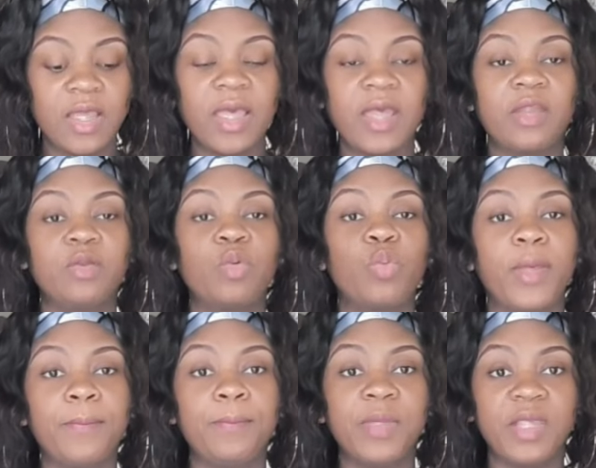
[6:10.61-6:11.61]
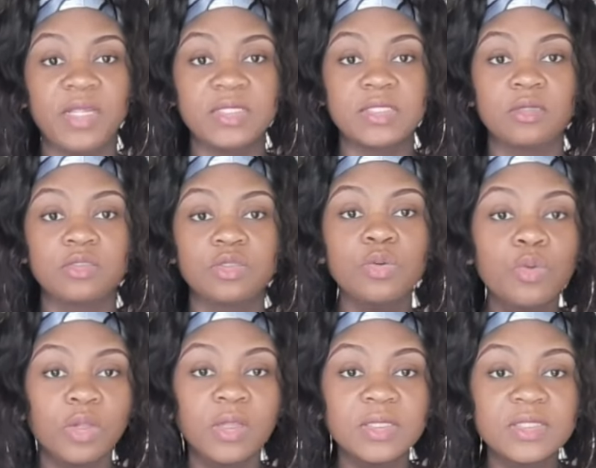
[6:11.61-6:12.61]
and web-based
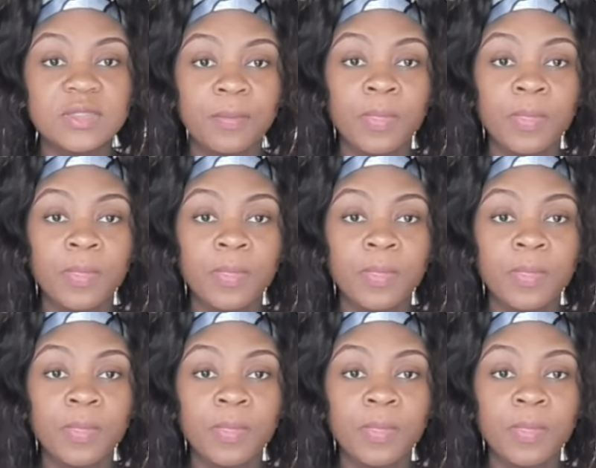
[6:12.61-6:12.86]
tools.